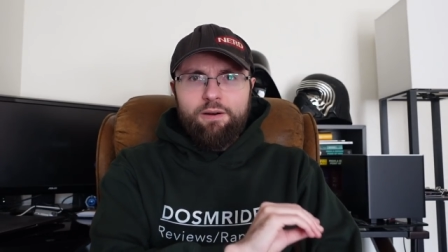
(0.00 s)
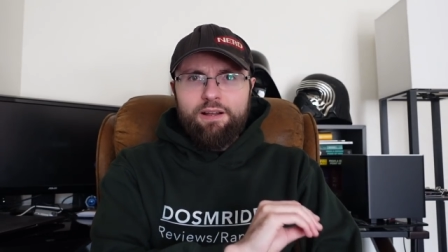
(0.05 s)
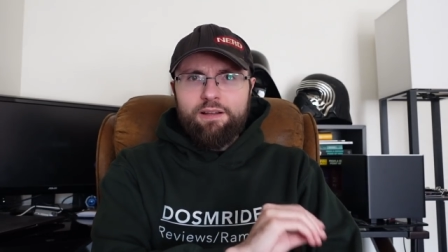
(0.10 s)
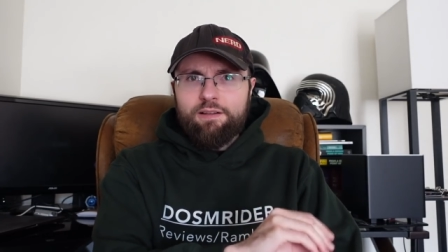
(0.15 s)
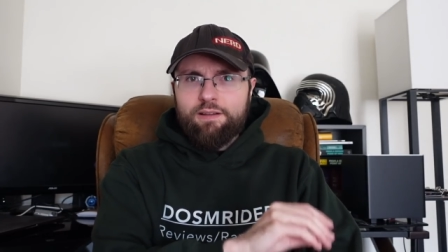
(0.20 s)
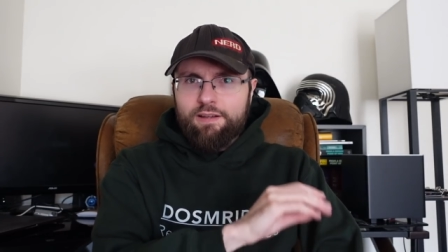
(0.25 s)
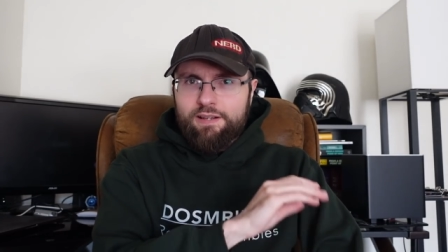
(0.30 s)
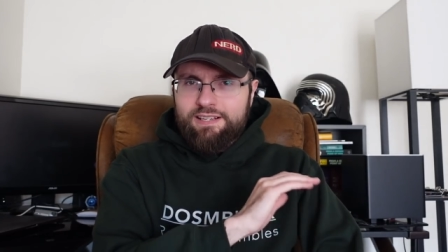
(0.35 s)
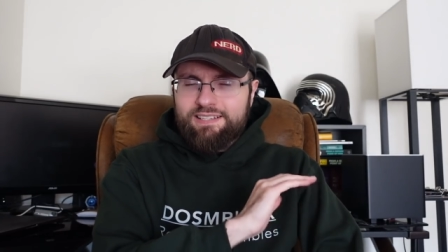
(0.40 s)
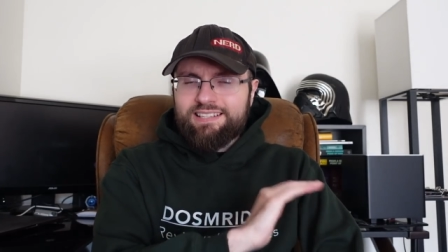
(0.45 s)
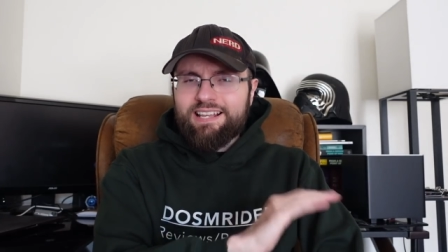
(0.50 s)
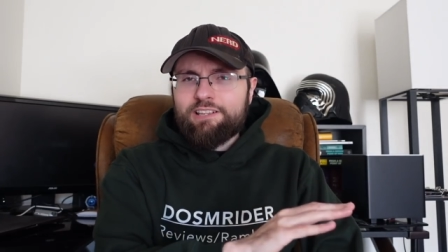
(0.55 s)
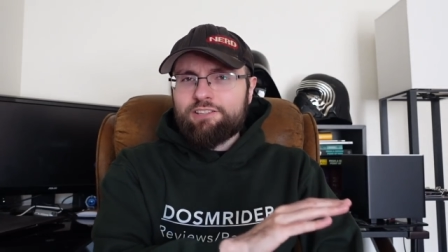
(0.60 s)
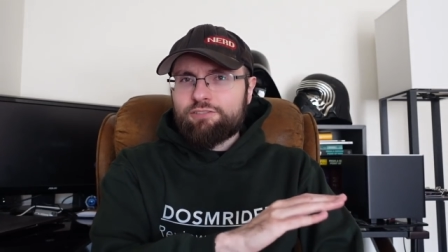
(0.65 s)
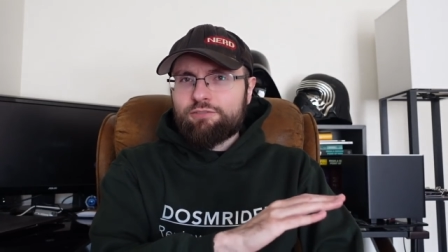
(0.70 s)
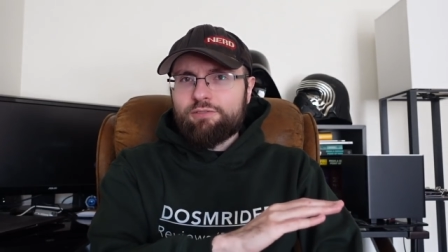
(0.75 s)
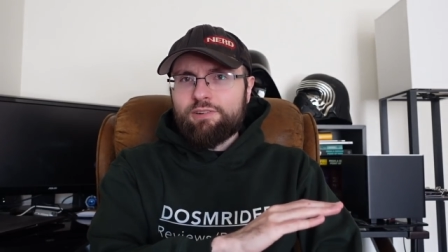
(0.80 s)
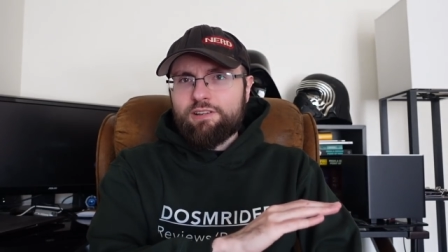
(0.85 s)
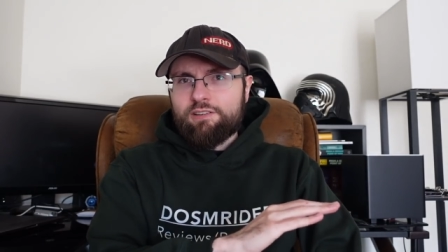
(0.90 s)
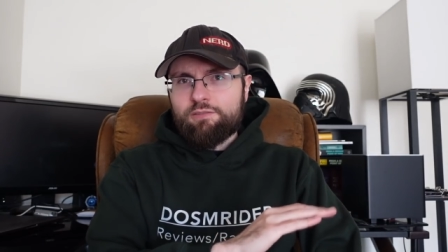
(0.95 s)
uh,
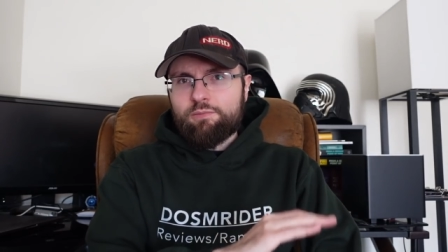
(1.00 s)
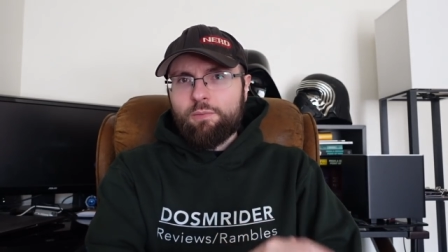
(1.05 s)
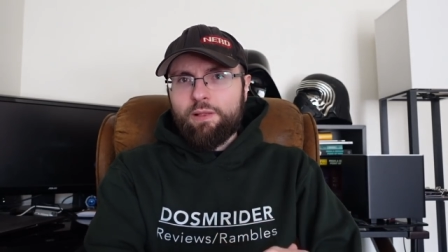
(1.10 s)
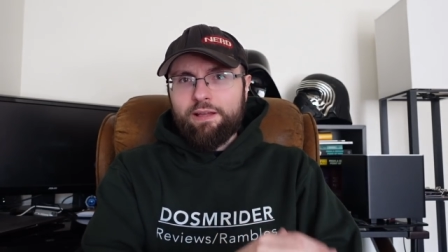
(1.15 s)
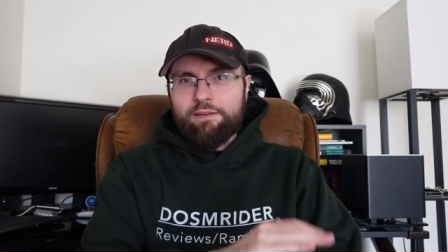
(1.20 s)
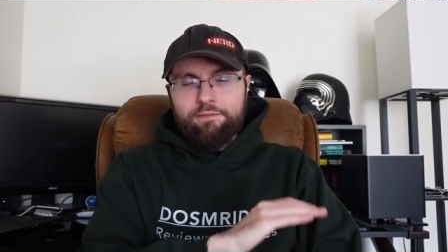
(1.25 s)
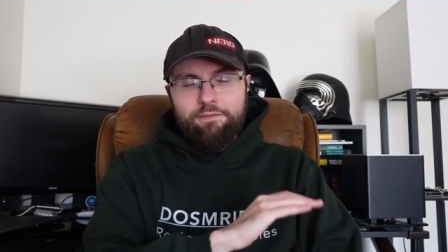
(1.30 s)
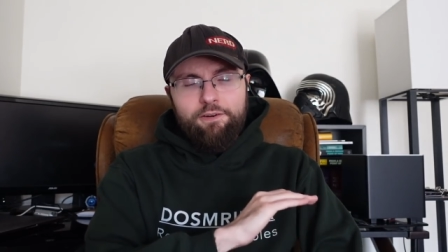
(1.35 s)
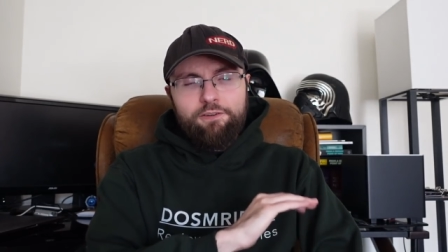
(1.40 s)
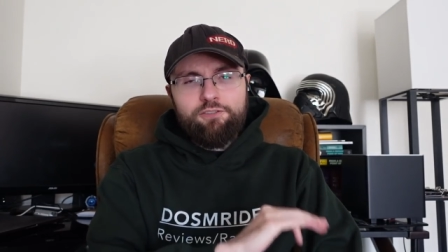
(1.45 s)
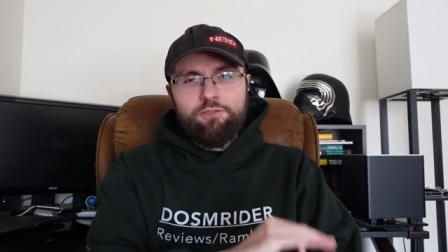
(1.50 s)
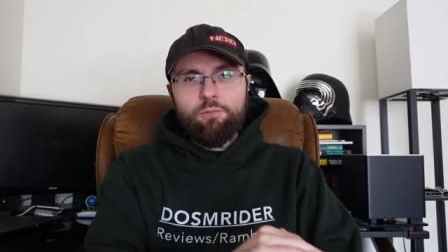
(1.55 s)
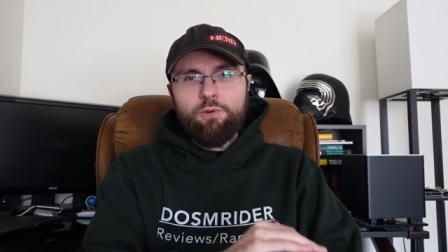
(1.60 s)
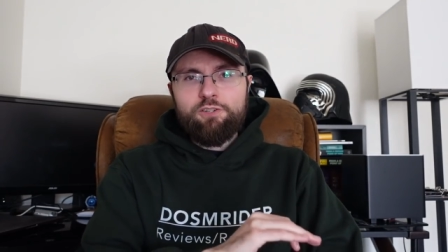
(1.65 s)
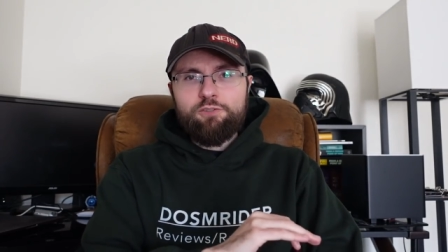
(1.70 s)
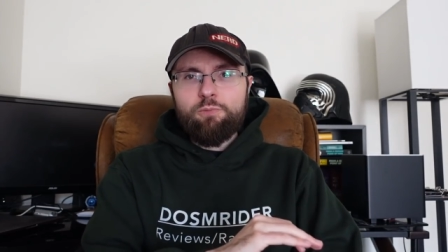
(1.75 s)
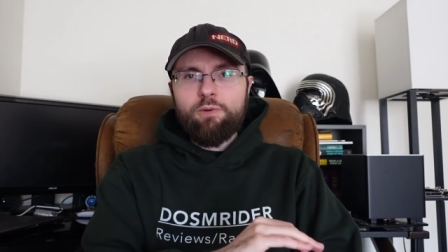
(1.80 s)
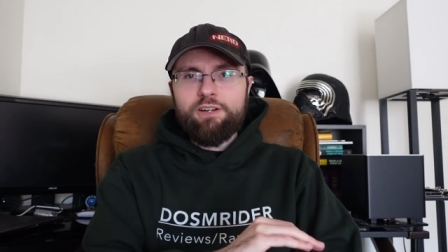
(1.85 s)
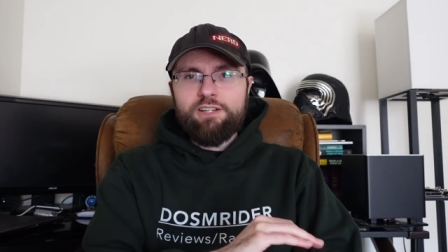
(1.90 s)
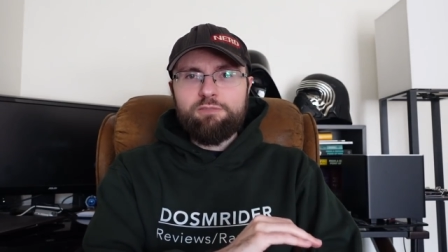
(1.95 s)
accessories, like versus,
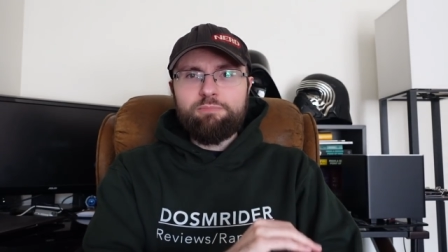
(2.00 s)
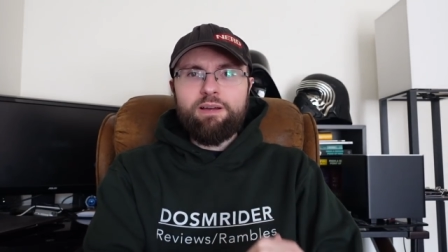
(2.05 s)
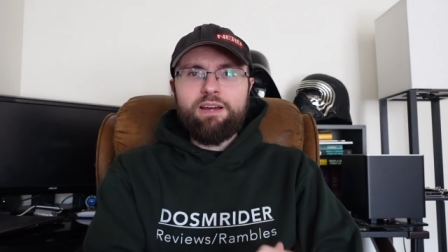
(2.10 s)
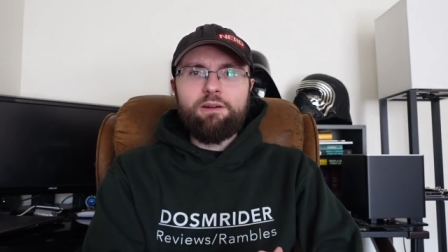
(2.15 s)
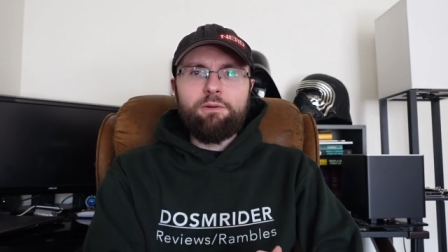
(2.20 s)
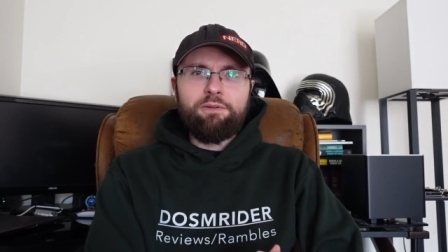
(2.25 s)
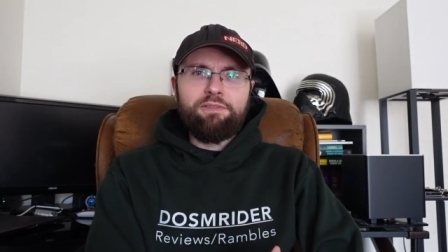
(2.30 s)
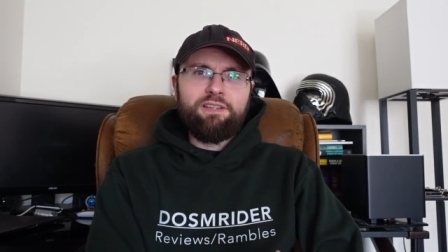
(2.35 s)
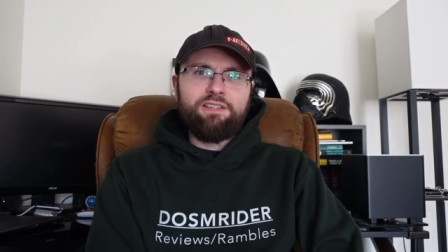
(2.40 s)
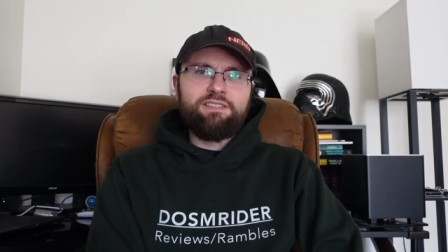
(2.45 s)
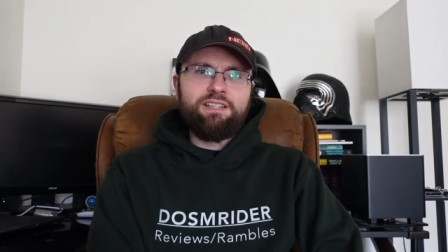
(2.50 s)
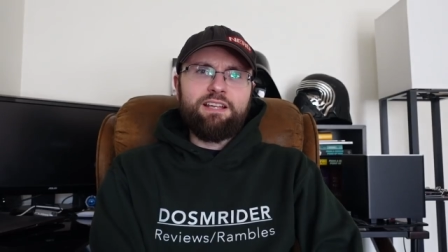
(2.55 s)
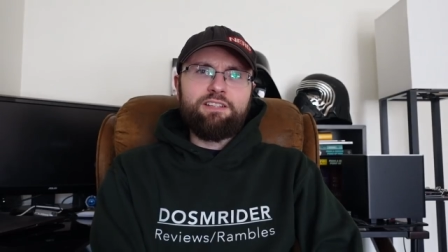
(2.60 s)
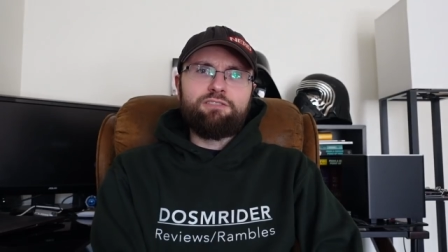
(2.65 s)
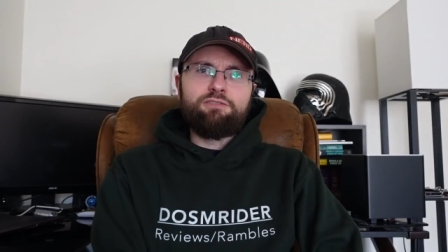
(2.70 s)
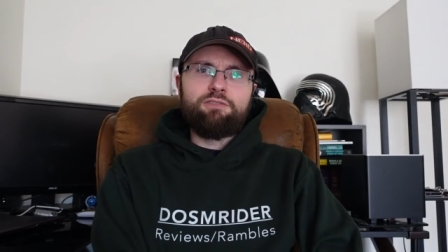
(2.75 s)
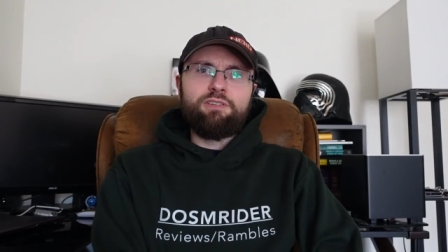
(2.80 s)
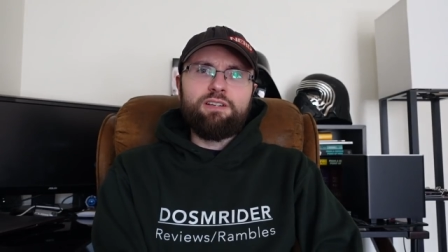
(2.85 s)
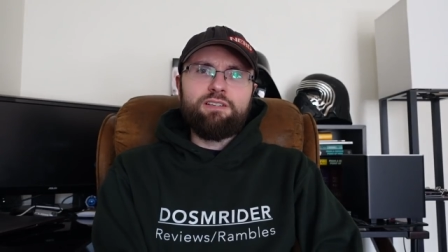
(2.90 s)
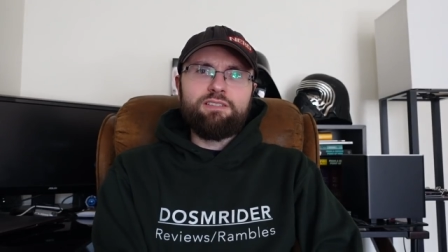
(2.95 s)
which one is better with
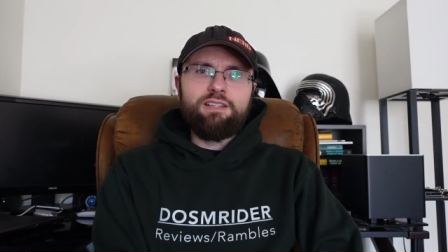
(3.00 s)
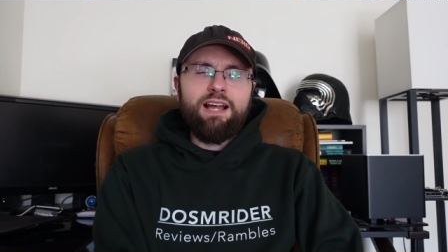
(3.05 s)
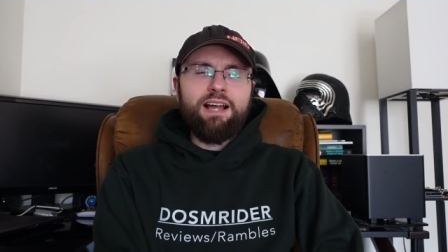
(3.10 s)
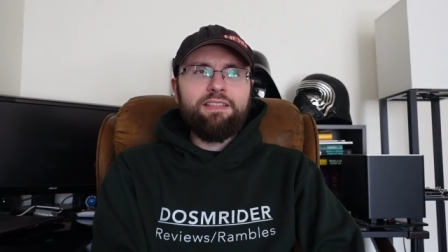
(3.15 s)
accessories?